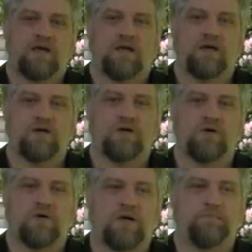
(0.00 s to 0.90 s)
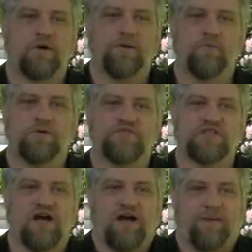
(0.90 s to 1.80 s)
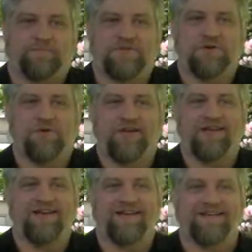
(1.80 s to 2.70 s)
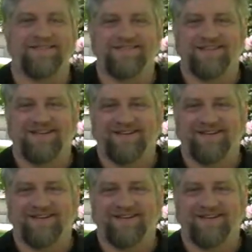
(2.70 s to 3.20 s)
Oh, I probably would have stopped doing it.